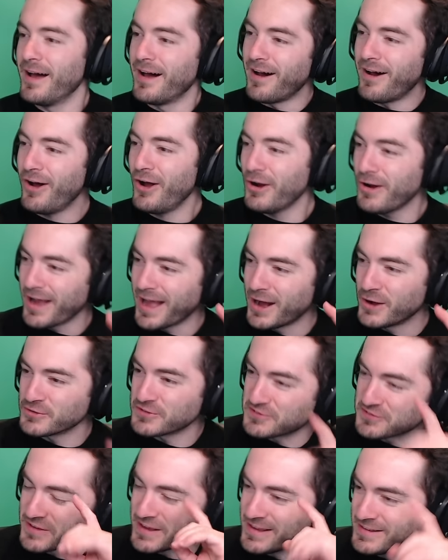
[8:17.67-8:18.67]
Our
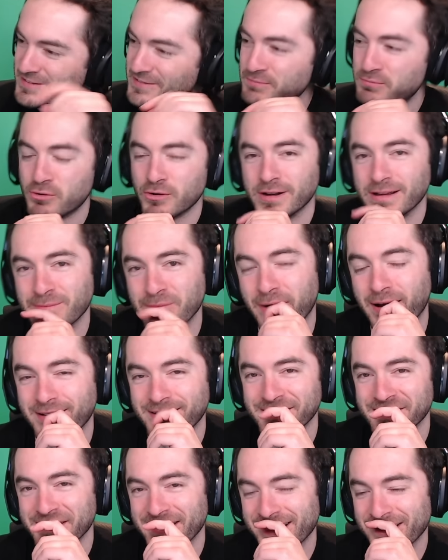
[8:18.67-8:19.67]
house is pretty
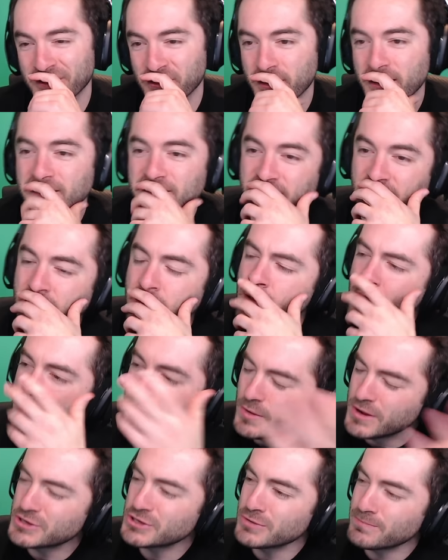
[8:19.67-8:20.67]
mildly interesting.
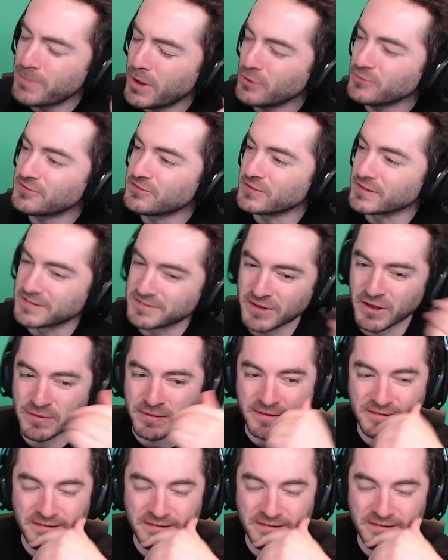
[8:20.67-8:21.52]
We should post this on the